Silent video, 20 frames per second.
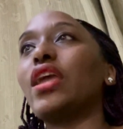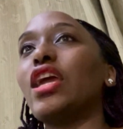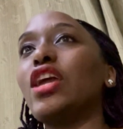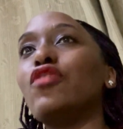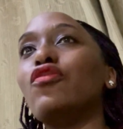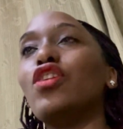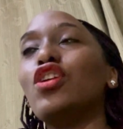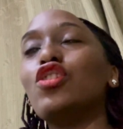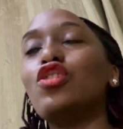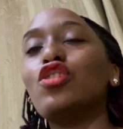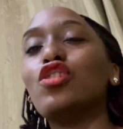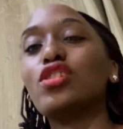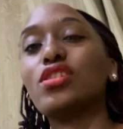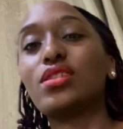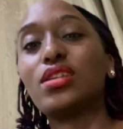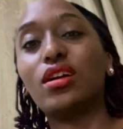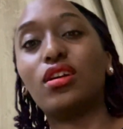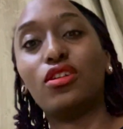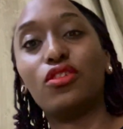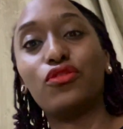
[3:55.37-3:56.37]
even you
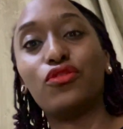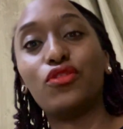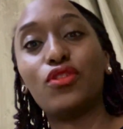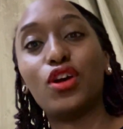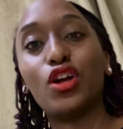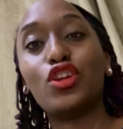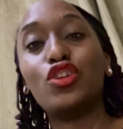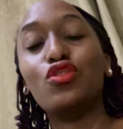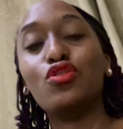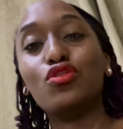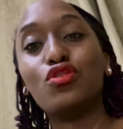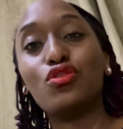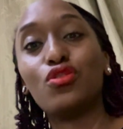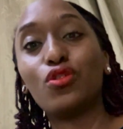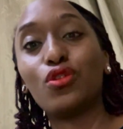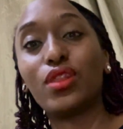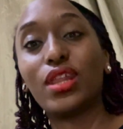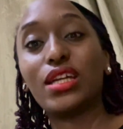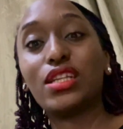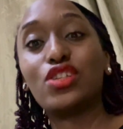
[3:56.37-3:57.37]
yourself, you
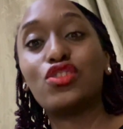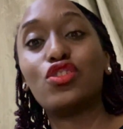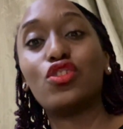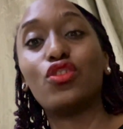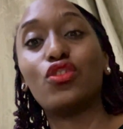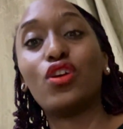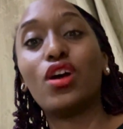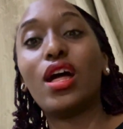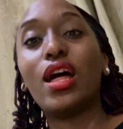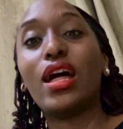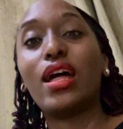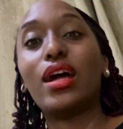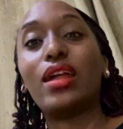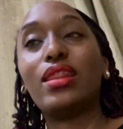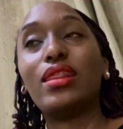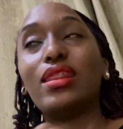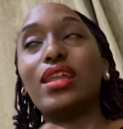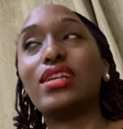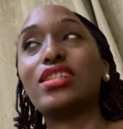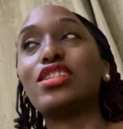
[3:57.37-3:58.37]
know that you're
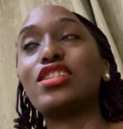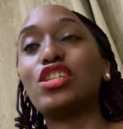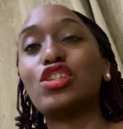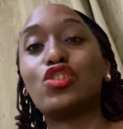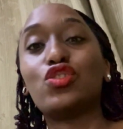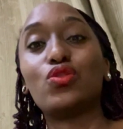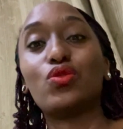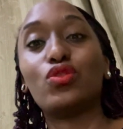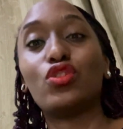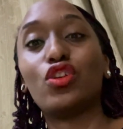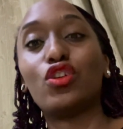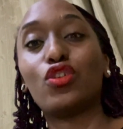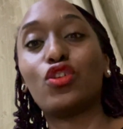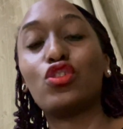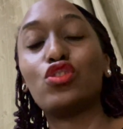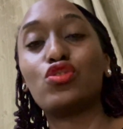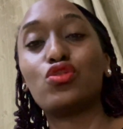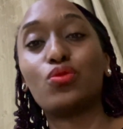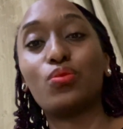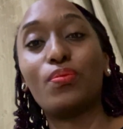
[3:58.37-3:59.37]
not
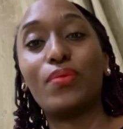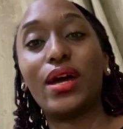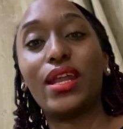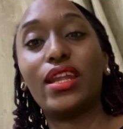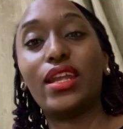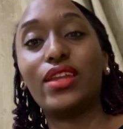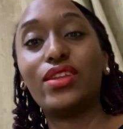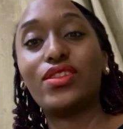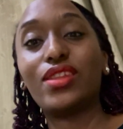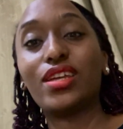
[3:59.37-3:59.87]
going to manage